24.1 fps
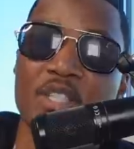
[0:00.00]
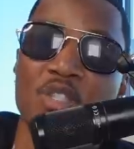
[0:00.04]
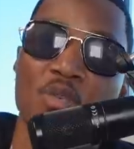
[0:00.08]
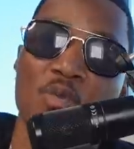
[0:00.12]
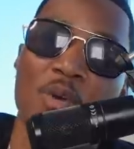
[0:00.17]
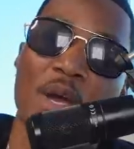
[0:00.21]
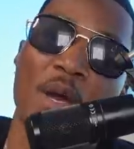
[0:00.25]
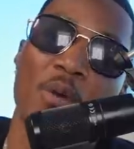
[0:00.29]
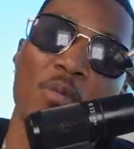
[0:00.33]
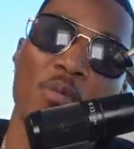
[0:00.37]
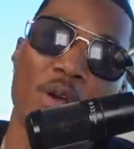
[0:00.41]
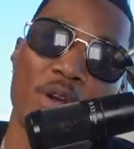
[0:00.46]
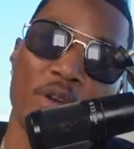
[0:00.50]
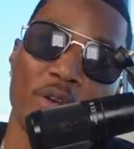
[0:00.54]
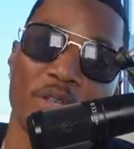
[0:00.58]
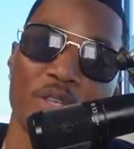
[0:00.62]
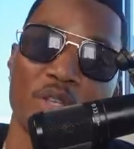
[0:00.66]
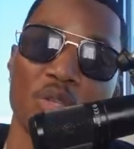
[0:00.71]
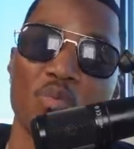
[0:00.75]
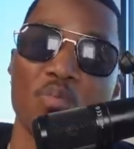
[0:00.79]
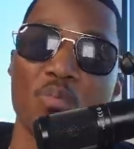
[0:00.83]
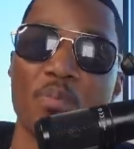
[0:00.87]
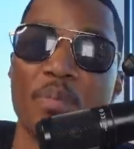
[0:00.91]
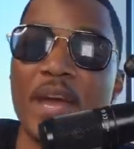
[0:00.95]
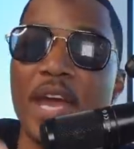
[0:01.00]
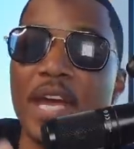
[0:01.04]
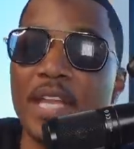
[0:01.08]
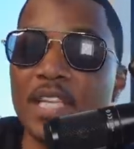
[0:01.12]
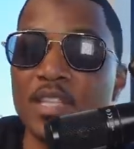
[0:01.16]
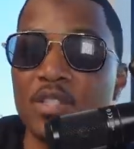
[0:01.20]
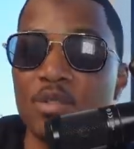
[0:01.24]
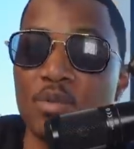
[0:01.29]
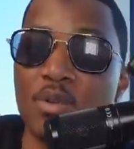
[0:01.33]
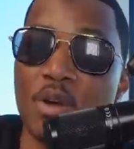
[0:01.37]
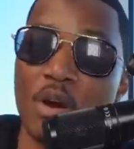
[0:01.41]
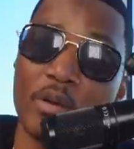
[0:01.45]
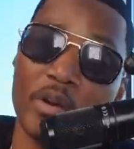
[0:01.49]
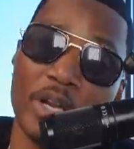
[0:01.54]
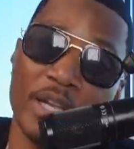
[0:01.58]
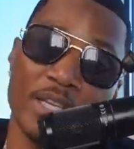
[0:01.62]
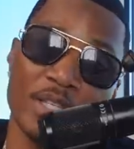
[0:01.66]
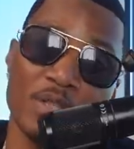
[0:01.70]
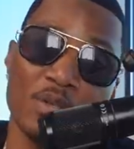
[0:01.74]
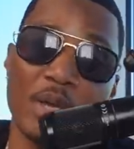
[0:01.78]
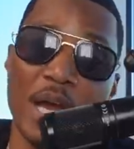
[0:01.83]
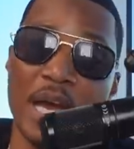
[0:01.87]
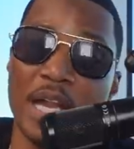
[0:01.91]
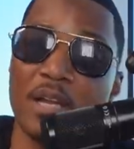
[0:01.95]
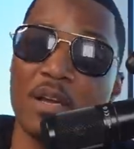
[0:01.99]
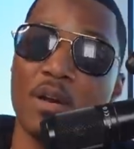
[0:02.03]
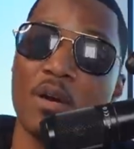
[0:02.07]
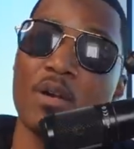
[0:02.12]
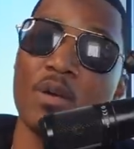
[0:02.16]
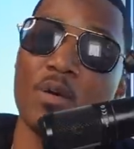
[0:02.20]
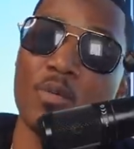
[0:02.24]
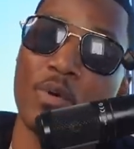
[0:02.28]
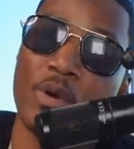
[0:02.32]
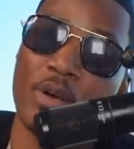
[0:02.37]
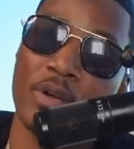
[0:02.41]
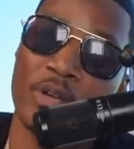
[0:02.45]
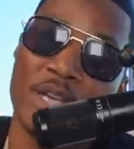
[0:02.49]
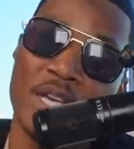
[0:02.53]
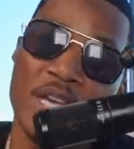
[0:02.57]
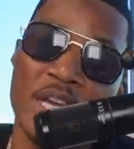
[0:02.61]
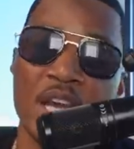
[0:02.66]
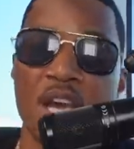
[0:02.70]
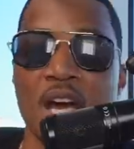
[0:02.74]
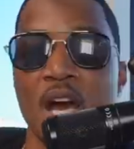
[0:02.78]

that you at work. You mad that you go to, you gotta go to work.